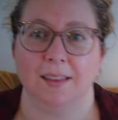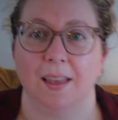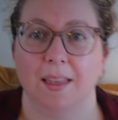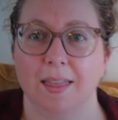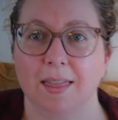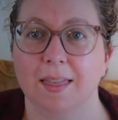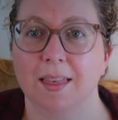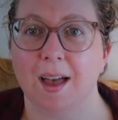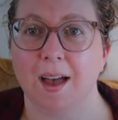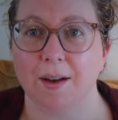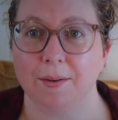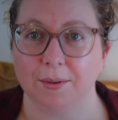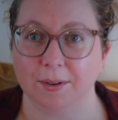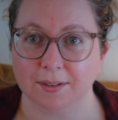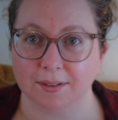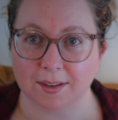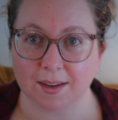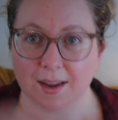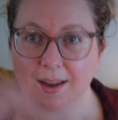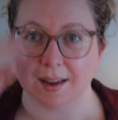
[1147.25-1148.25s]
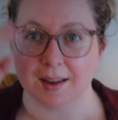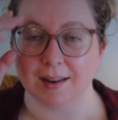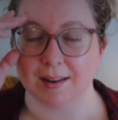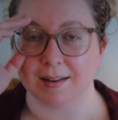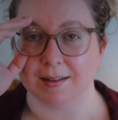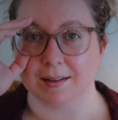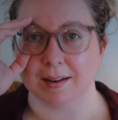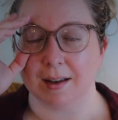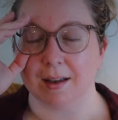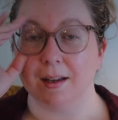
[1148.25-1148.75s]
that was the
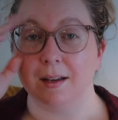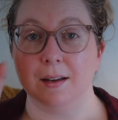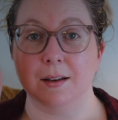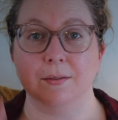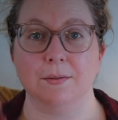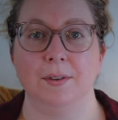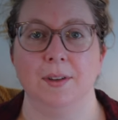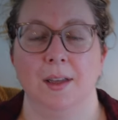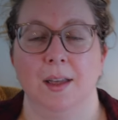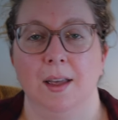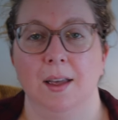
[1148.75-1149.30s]
end of